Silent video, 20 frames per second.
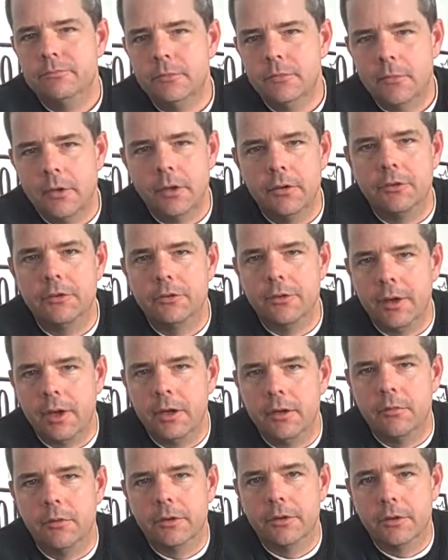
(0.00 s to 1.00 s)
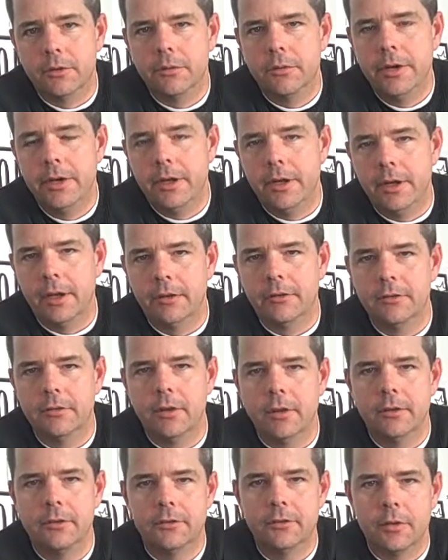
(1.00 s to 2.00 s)
understanding what they're reading as
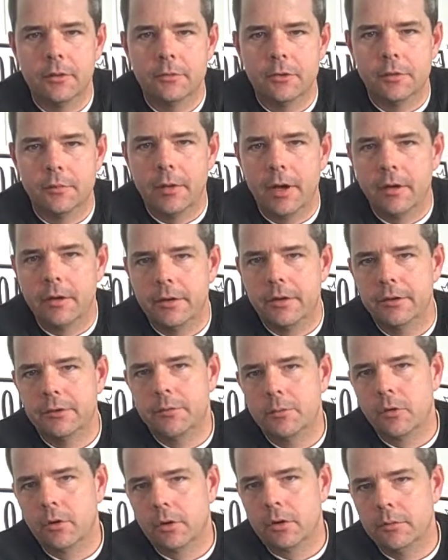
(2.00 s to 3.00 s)
subject matter gets more